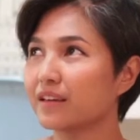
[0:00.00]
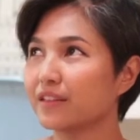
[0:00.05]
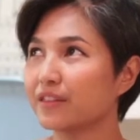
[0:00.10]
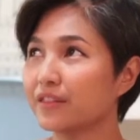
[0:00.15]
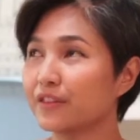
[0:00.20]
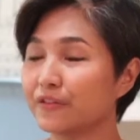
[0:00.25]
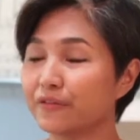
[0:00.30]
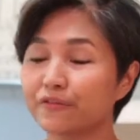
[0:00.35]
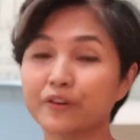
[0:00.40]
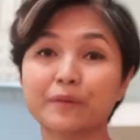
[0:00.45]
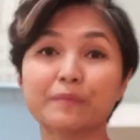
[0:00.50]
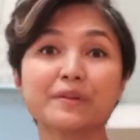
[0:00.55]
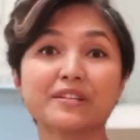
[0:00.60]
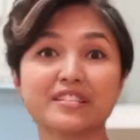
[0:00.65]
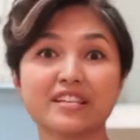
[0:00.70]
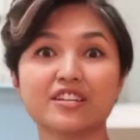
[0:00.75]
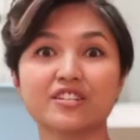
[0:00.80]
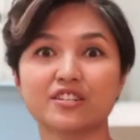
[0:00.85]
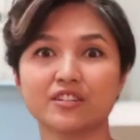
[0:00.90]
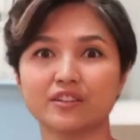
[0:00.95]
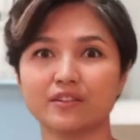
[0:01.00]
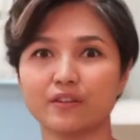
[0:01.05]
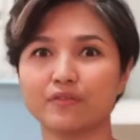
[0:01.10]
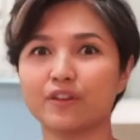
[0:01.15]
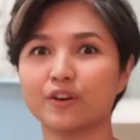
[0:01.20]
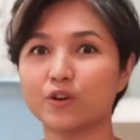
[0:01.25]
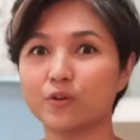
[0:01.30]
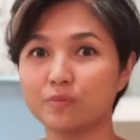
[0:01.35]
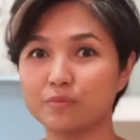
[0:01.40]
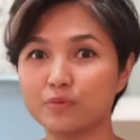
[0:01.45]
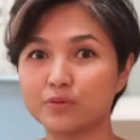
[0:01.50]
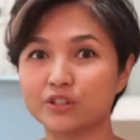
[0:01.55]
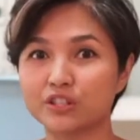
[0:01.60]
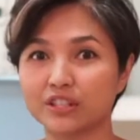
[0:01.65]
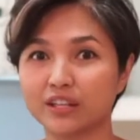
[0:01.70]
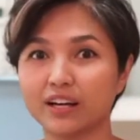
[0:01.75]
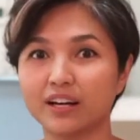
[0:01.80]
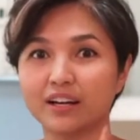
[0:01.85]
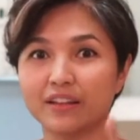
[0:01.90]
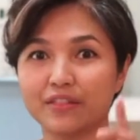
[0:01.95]
the fermentation of the
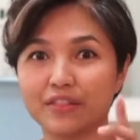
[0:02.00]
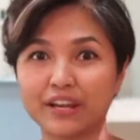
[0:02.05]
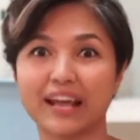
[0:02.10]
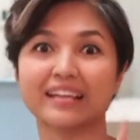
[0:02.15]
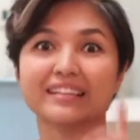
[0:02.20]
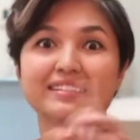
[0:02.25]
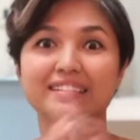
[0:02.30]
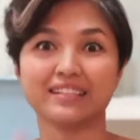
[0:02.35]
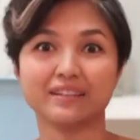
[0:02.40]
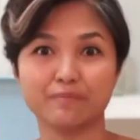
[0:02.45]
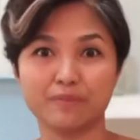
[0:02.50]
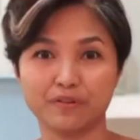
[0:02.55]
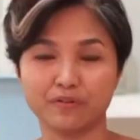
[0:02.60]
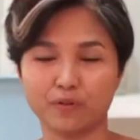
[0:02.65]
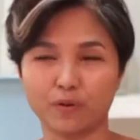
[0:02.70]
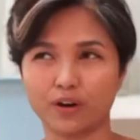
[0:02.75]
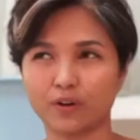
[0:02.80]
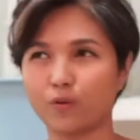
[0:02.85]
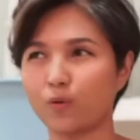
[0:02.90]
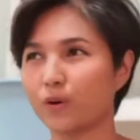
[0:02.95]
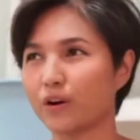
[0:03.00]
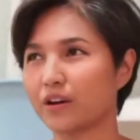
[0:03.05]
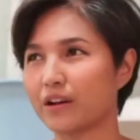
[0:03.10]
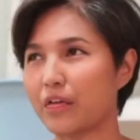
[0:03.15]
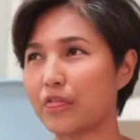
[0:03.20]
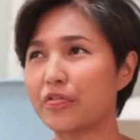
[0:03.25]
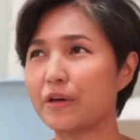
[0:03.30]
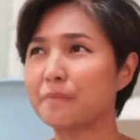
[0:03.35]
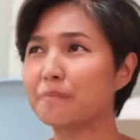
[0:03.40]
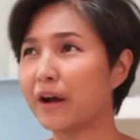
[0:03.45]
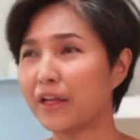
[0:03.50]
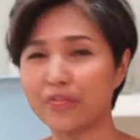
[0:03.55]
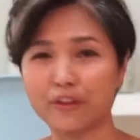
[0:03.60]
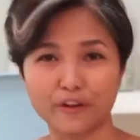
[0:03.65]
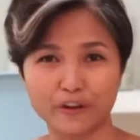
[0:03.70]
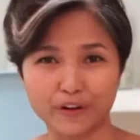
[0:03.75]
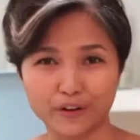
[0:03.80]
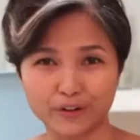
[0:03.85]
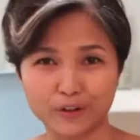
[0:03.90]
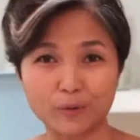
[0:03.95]
kombucha that I did before, or the
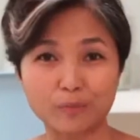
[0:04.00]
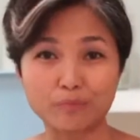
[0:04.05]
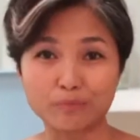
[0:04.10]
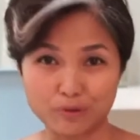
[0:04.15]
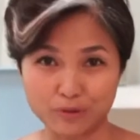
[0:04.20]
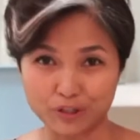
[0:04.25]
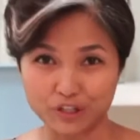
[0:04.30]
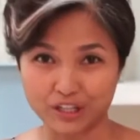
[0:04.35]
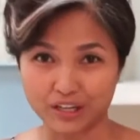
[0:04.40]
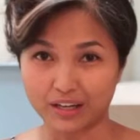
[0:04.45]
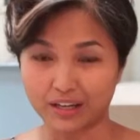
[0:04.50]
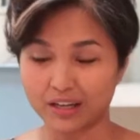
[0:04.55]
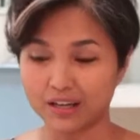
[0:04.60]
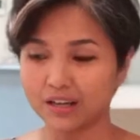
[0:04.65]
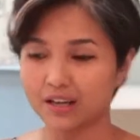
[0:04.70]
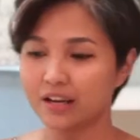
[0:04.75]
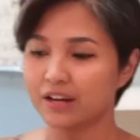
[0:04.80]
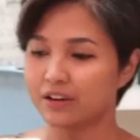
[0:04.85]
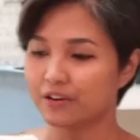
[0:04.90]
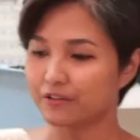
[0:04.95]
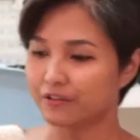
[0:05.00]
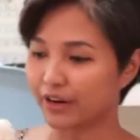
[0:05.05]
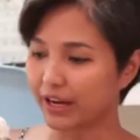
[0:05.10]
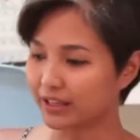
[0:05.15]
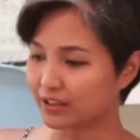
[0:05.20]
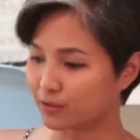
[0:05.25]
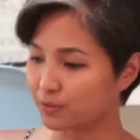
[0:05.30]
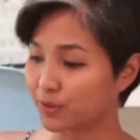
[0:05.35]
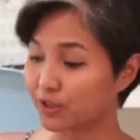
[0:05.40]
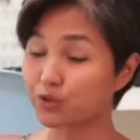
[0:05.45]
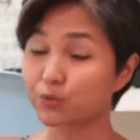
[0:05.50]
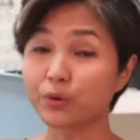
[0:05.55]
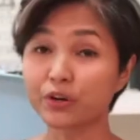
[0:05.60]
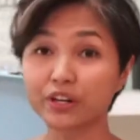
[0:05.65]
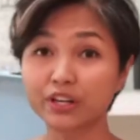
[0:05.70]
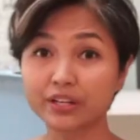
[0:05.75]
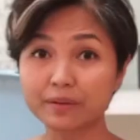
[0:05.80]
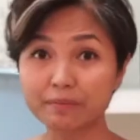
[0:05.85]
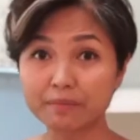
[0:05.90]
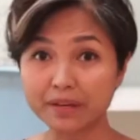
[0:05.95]
mother kombucha, right? Which we're
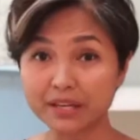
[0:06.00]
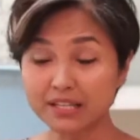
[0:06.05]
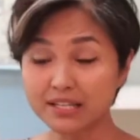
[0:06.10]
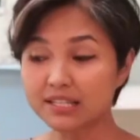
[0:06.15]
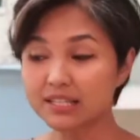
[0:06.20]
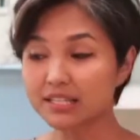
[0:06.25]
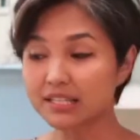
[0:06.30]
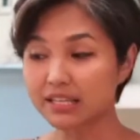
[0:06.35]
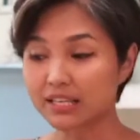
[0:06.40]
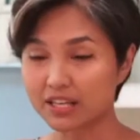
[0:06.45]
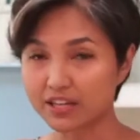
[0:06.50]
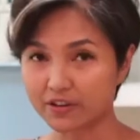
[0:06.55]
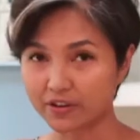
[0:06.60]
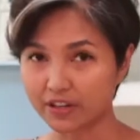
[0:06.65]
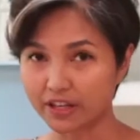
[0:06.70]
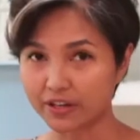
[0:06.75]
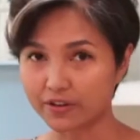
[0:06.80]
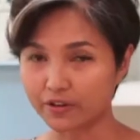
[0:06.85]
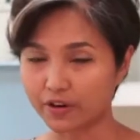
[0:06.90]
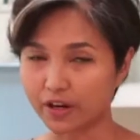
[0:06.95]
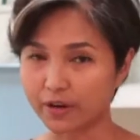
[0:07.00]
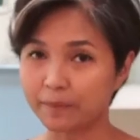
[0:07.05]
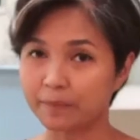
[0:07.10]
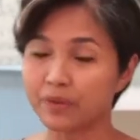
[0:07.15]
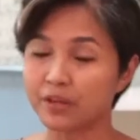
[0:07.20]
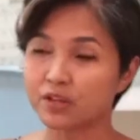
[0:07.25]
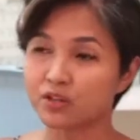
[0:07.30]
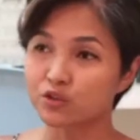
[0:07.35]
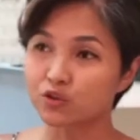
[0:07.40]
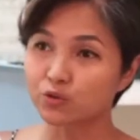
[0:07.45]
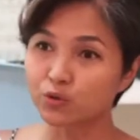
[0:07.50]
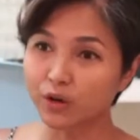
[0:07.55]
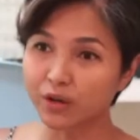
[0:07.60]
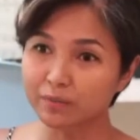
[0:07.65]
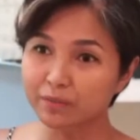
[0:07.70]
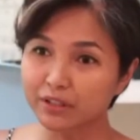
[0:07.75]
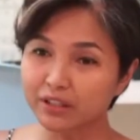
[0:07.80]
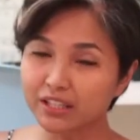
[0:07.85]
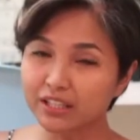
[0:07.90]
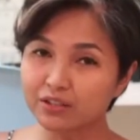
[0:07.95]
gonna mix here later on. So
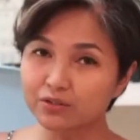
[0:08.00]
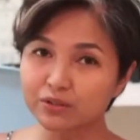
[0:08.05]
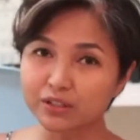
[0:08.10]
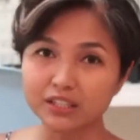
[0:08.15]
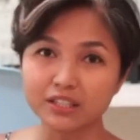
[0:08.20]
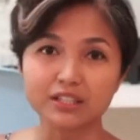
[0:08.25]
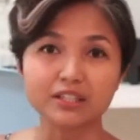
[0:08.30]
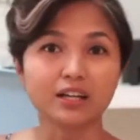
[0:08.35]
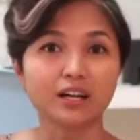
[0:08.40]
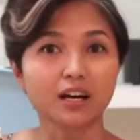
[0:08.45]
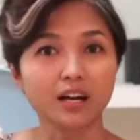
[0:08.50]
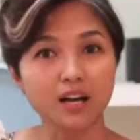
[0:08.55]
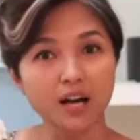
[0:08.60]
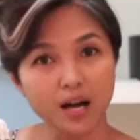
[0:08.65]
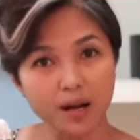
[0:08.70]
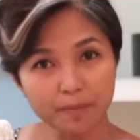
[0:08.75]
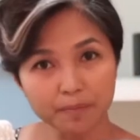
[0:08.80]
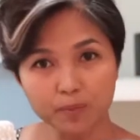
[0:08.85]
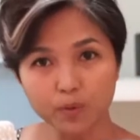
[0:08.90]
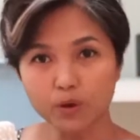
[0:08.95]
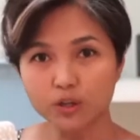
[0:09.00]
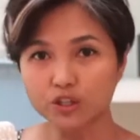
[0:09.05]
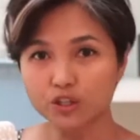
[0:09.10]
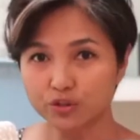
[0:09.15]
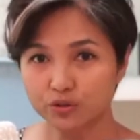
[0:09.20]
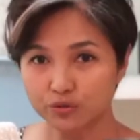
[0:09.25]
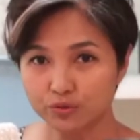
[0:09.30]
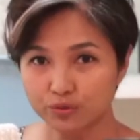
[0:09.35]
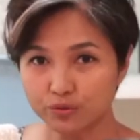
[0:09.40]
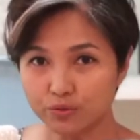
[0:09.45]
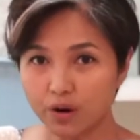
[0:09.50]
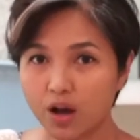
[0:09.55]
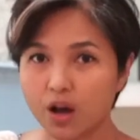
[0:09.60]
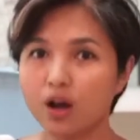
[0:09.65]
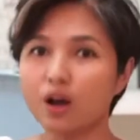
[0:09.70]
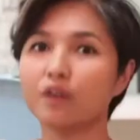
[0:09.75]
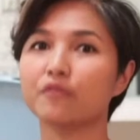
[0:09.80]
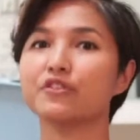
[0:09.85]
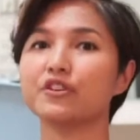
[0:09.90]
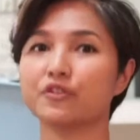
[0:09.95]
normally you need a cup or two
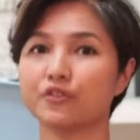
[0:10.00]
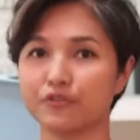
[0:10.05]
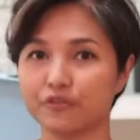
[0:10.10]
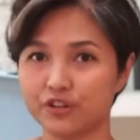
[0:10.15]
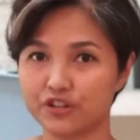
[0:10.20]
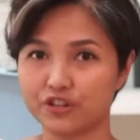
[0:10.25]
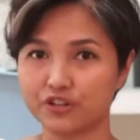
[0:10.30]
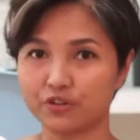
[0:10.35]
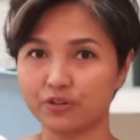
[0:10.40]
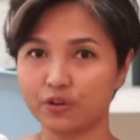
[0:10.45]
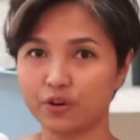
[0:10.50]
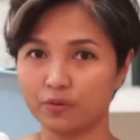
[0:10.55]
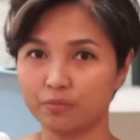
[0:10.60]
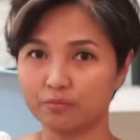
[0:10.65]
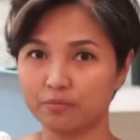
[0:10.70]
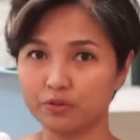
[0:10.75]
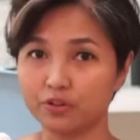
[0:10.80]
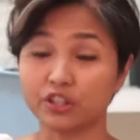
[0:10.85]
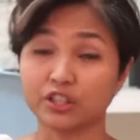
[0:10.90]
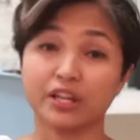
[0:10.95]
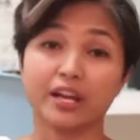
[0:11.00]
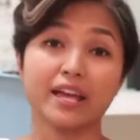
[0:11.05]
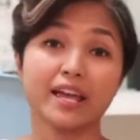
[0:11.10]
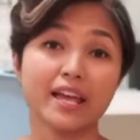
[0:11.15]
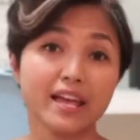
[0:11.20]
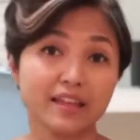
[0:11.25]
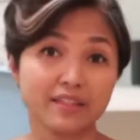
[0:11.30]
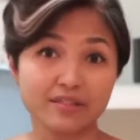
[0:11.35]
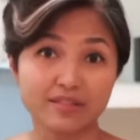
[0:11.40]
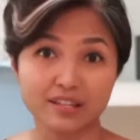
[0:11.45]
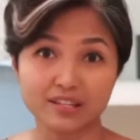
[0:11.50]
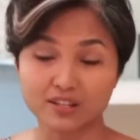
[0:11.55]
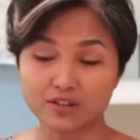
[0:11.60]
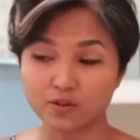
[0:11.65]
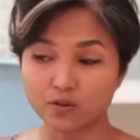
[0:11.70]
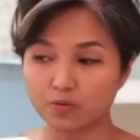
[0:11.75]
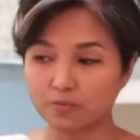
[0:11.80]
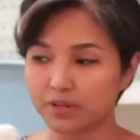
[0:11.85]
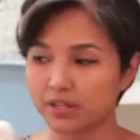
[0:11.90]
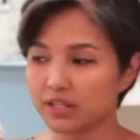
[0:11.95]
of the original kombucha and the
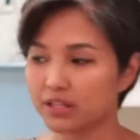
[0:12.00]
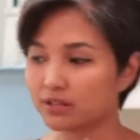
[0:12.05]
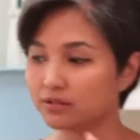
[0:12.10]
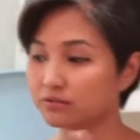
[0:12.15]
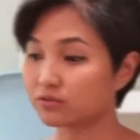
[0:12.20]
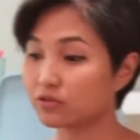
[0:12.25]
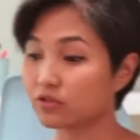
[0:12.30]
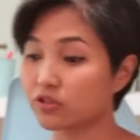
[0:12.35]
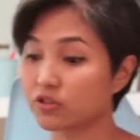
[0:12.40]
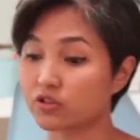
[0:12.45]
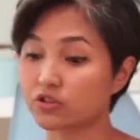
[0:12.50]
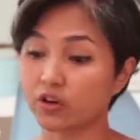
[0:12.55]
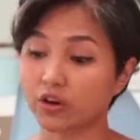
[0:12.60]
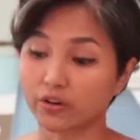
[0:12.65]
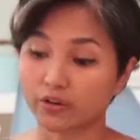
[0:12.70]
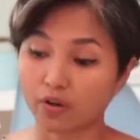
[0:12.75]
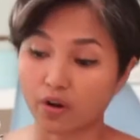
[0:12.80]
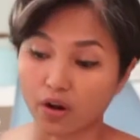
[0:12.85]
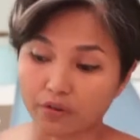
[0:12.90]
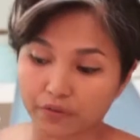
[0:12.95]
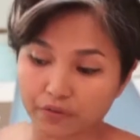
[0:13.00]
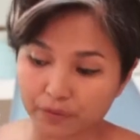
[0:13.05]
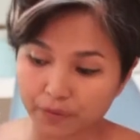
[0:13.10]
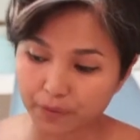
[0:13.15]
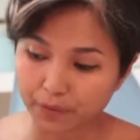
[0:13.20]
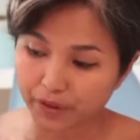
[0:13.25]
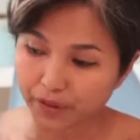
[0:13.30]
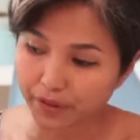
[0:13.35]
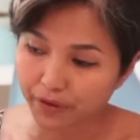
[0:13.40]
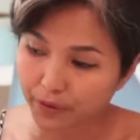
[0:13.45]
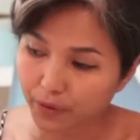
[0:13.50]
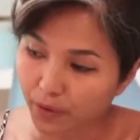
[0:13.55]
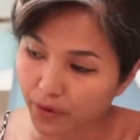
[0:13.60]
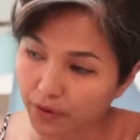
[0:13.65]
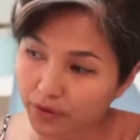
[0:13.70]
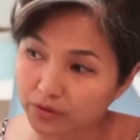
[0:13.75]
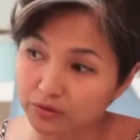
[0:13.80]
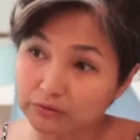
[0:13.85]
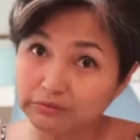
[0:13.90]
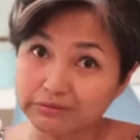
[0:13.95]
SCOBY to start off with
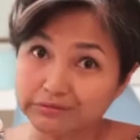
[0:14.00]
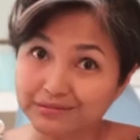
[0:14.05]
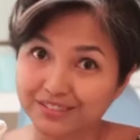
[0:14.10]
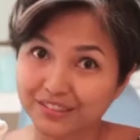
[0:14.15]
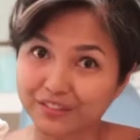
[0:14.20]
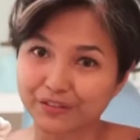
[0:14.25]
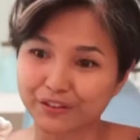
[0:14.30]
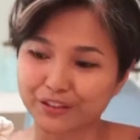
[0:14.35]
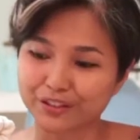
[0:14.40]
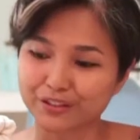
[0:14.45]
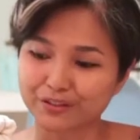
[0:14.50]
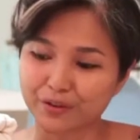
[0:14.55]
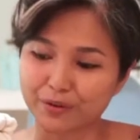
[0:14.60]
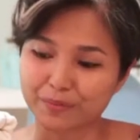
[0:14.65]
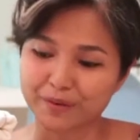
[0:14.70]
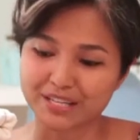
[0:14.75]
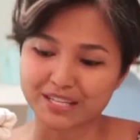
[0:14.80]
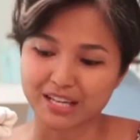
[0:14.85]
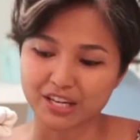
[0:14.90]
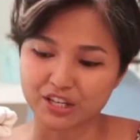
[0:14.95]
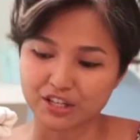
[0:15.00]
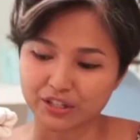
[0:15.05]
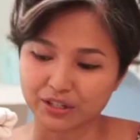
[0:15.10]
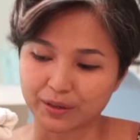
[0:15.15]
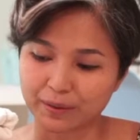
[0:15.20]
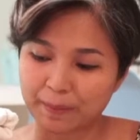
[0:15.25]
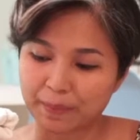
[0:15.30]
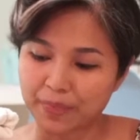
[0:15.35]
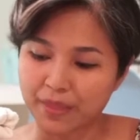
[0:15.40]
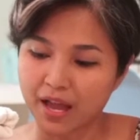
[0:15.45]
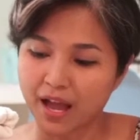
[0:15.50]
your first fermentation.